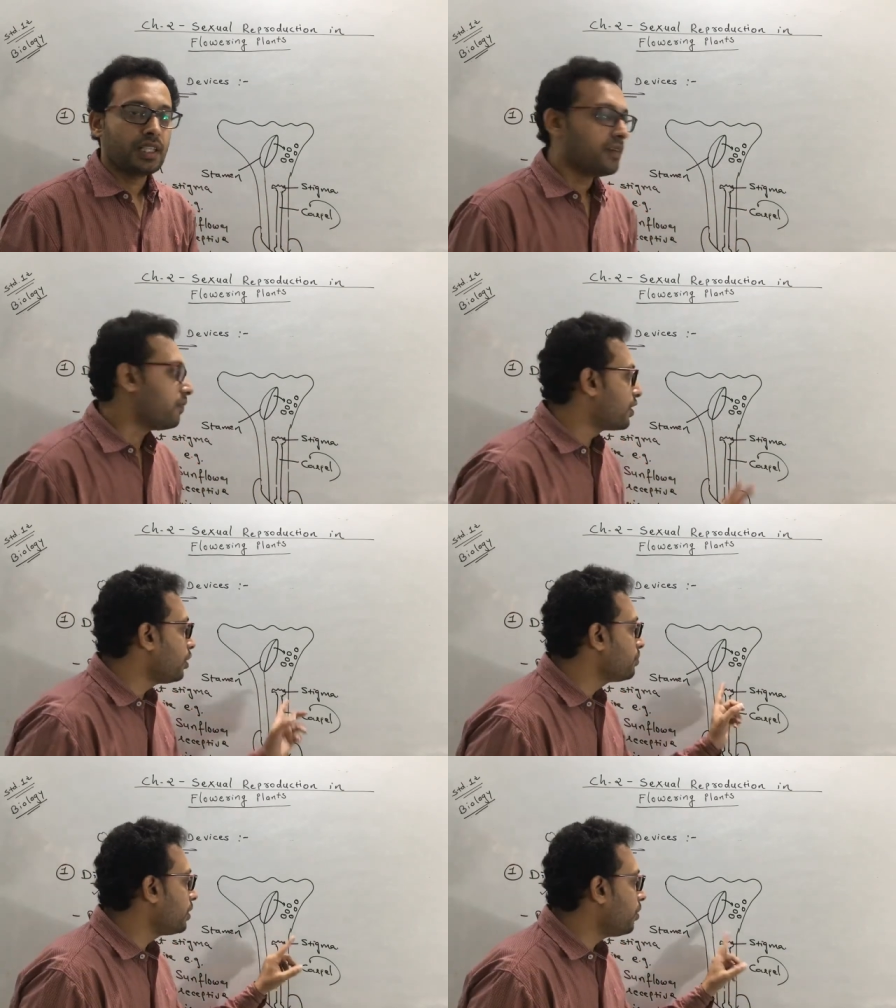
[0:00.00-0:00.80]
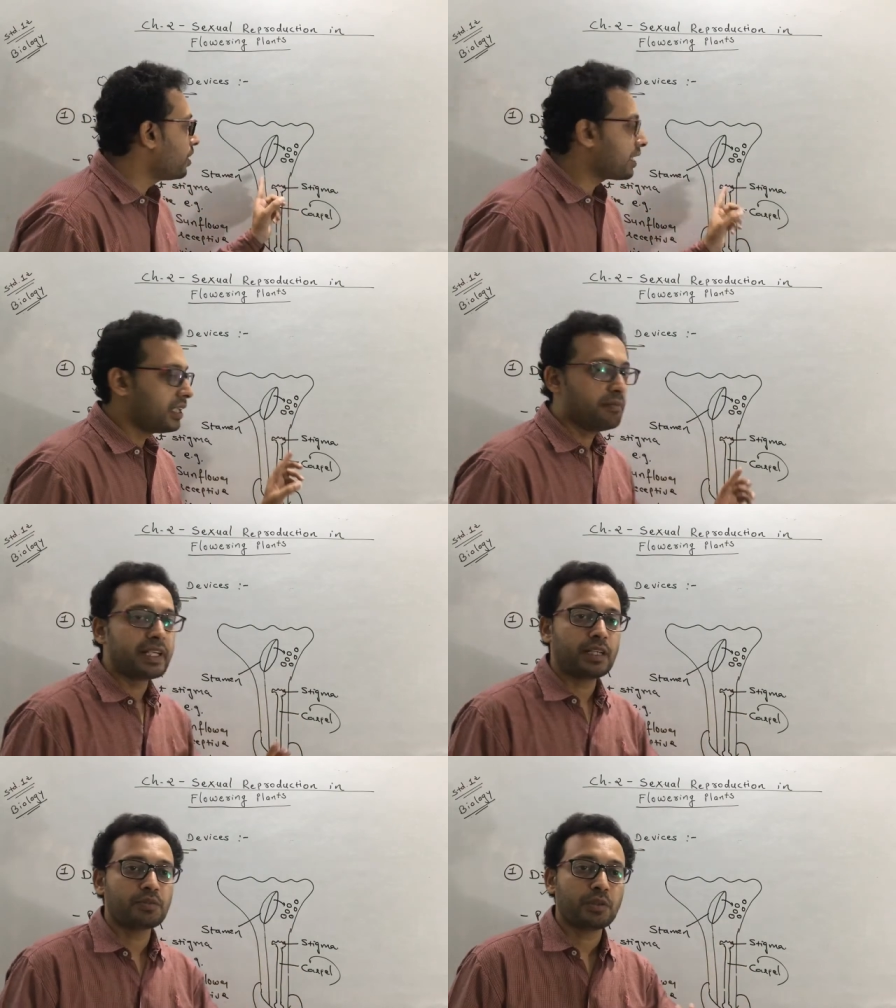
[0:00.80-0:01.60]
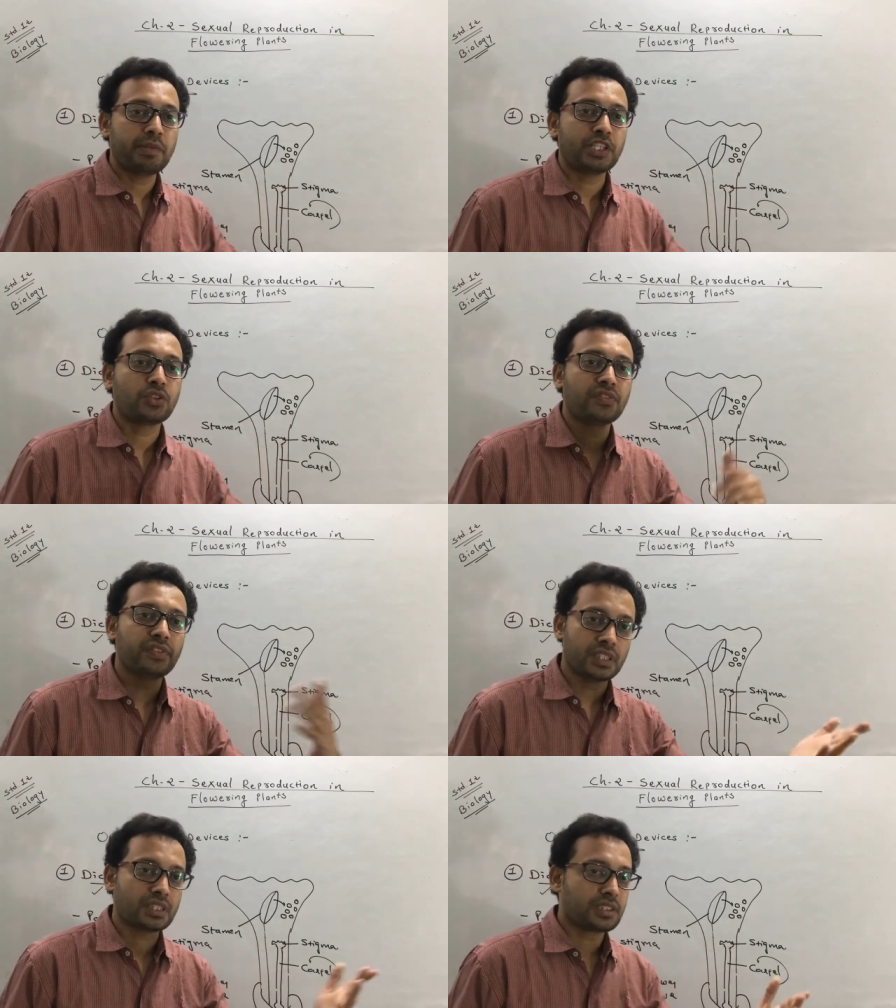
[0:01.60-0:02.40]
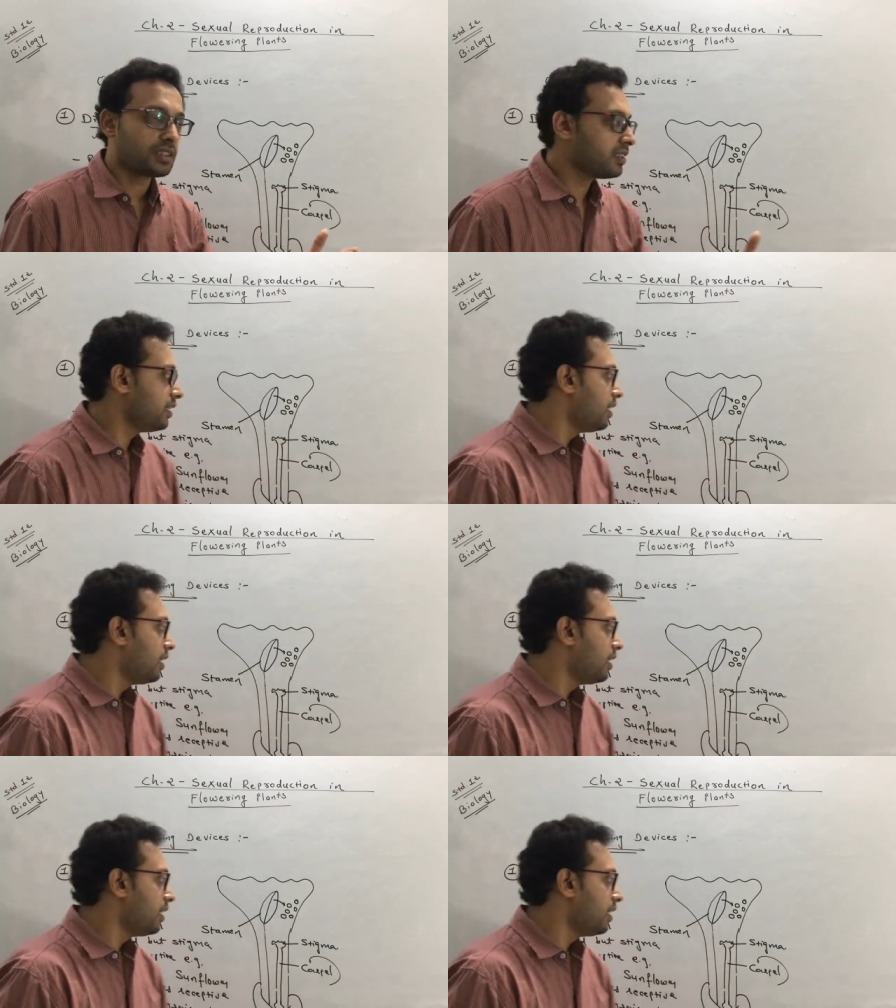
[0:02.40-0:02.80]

One of the organ becomes mature first.